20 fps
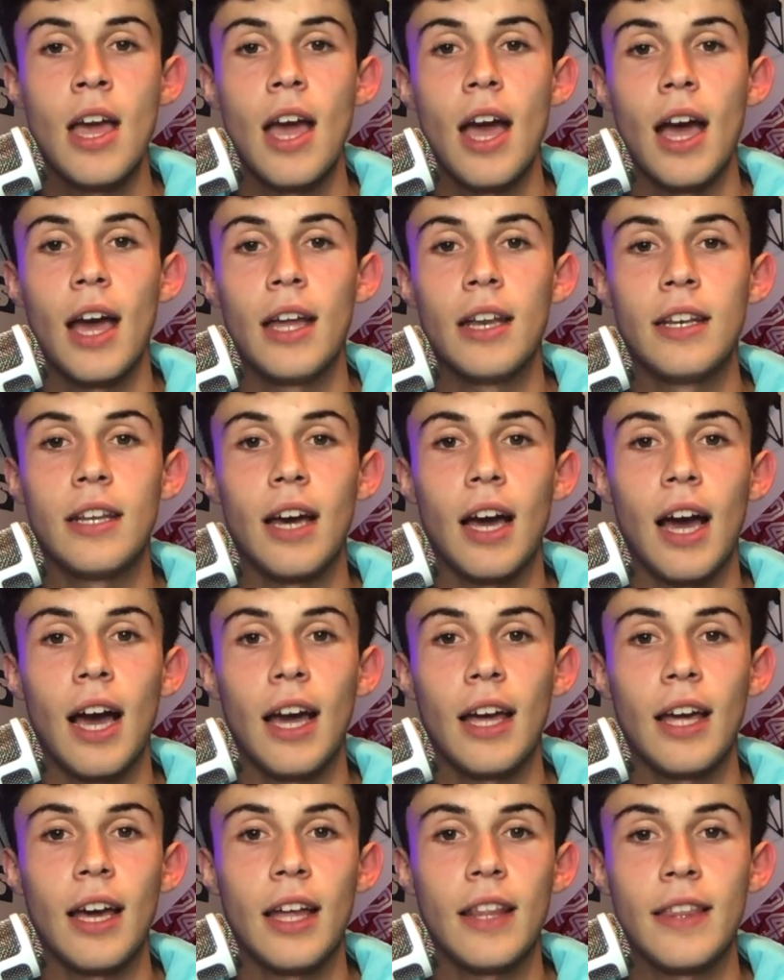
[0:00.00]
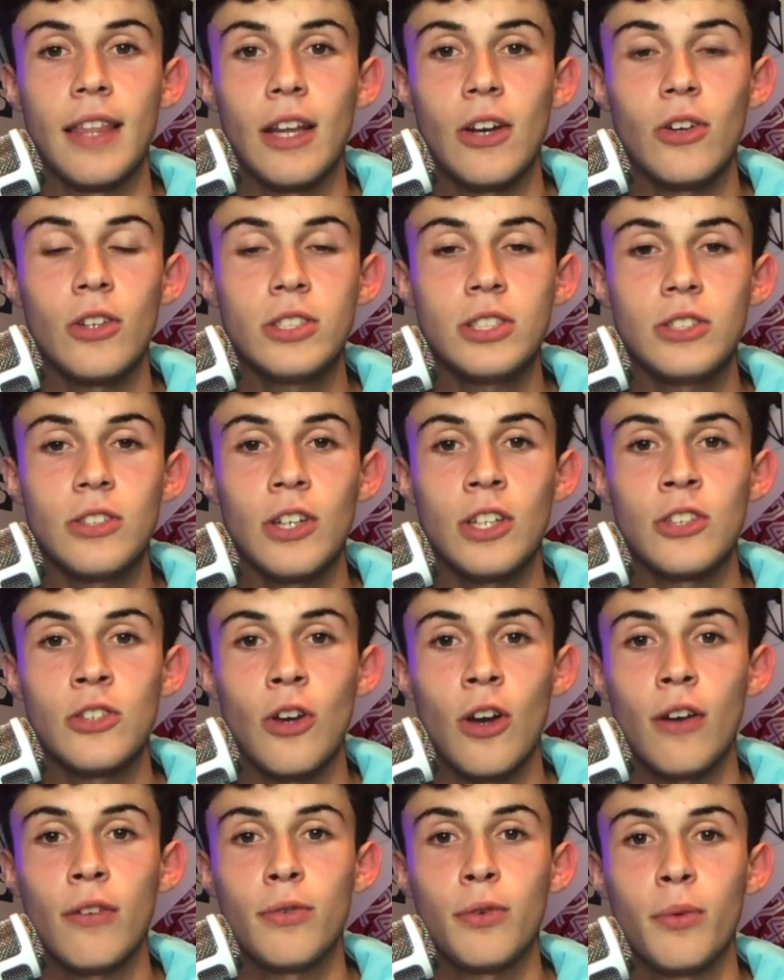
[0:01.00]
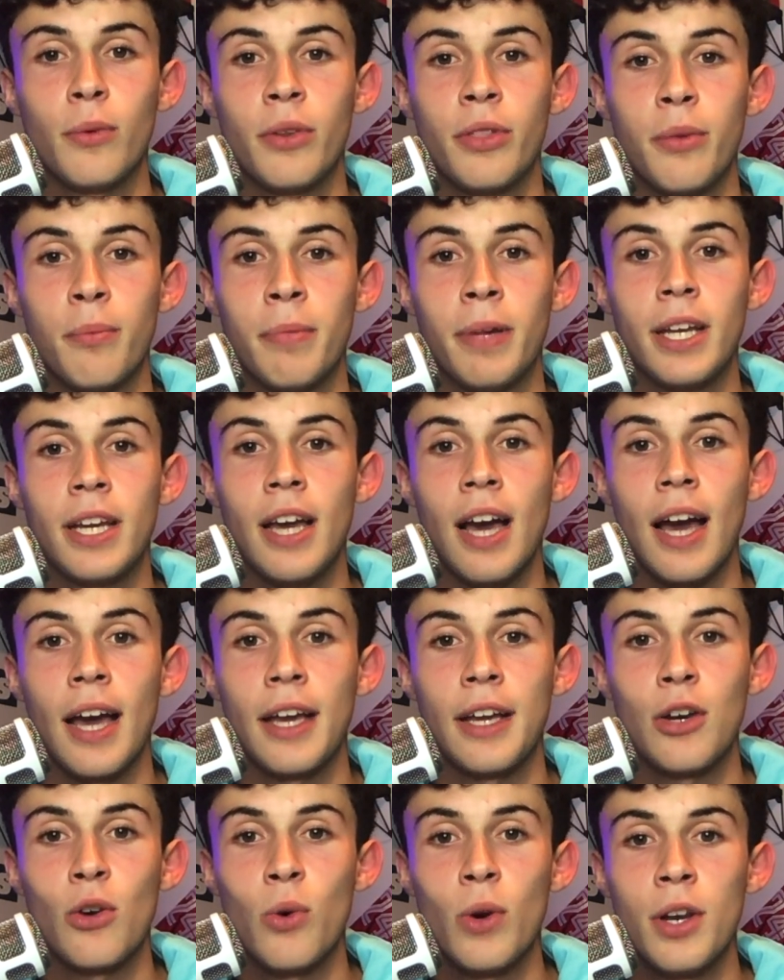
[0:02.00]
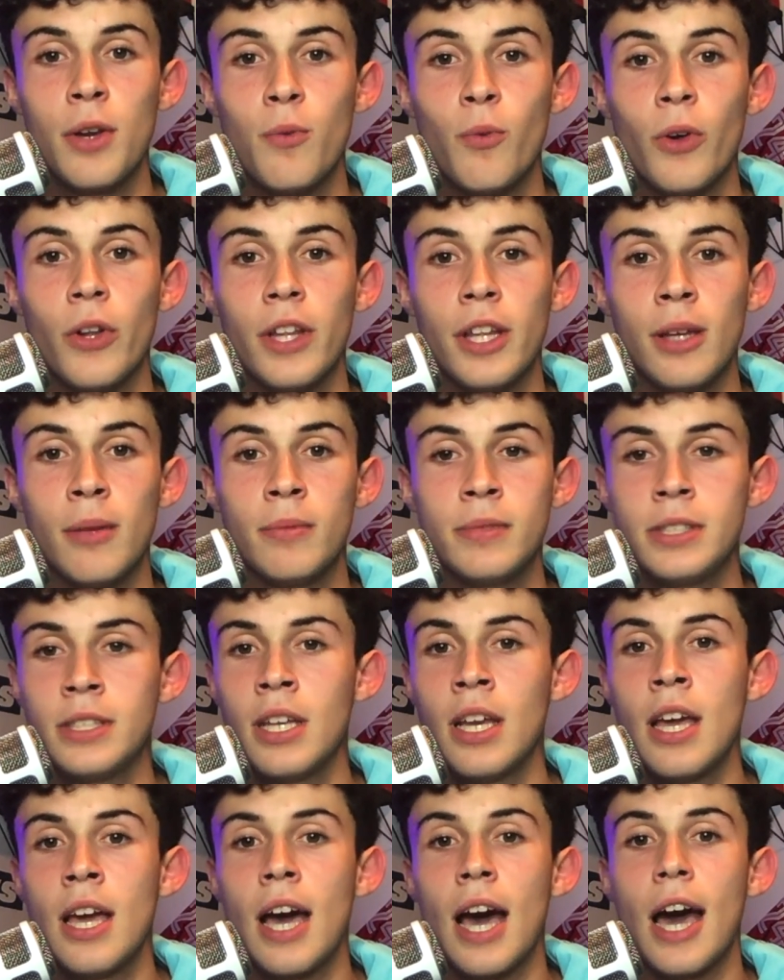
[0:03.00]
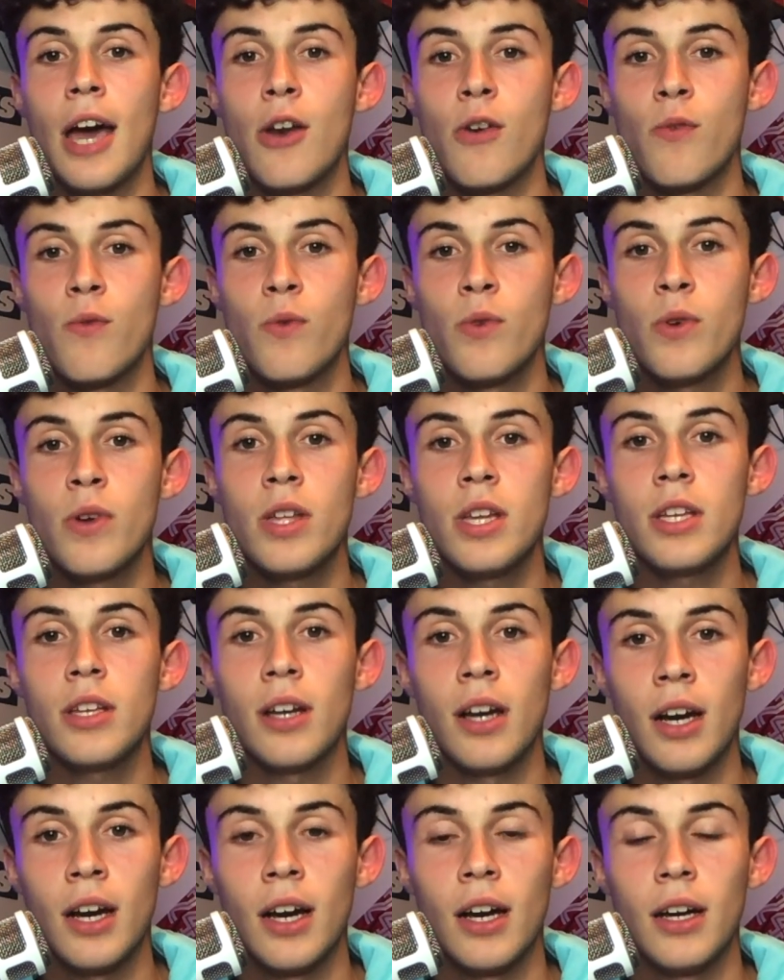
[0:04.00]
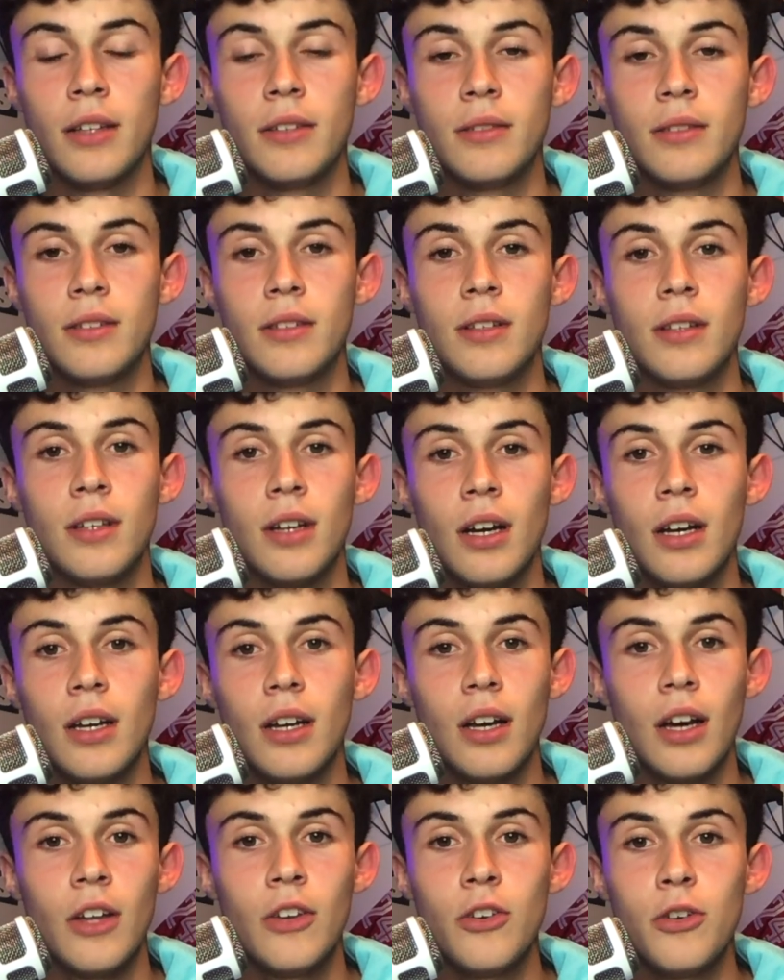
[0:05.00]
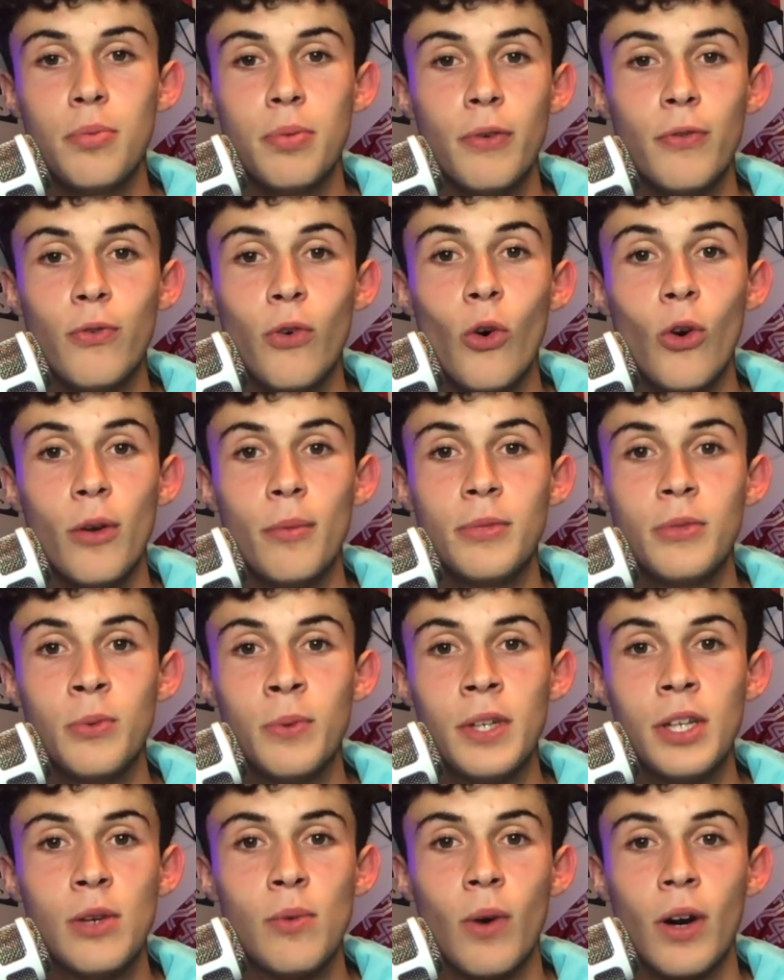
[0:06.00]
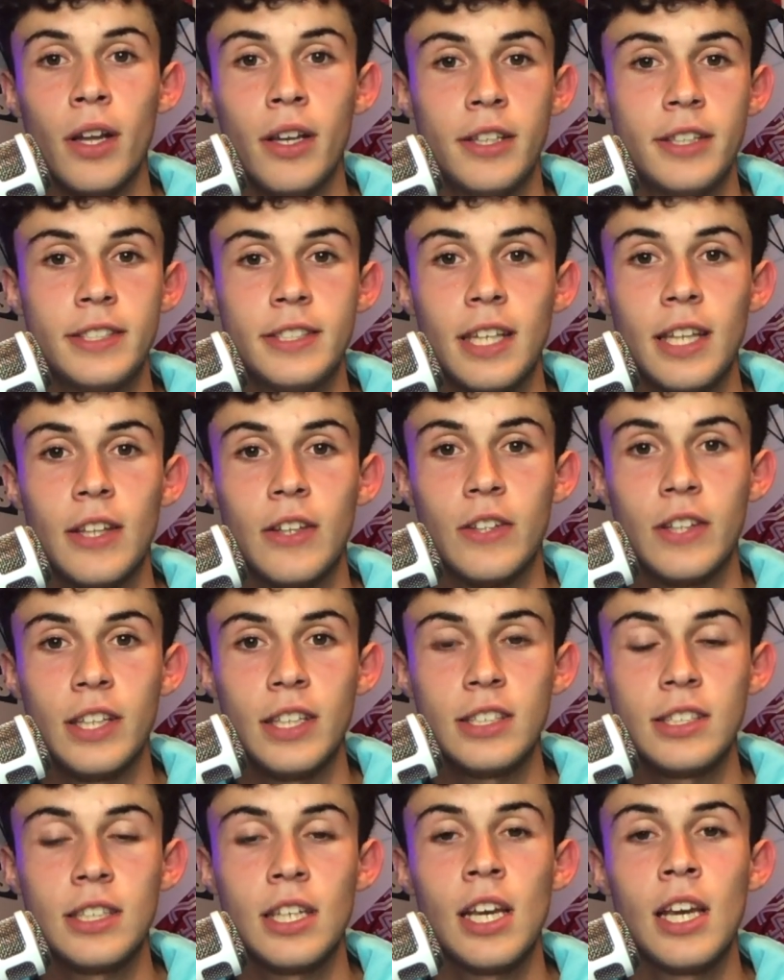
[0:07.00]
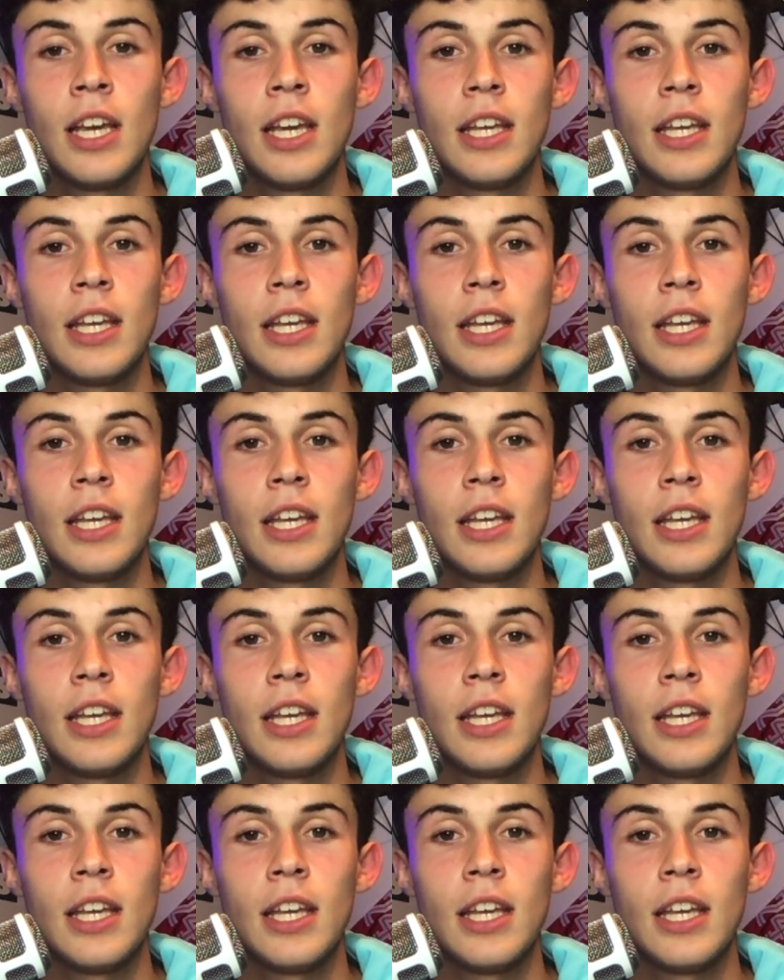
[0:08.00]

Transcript: And that all starts off with the big guy, Quinnen Williams, had a really underperformed week 1, to say the least.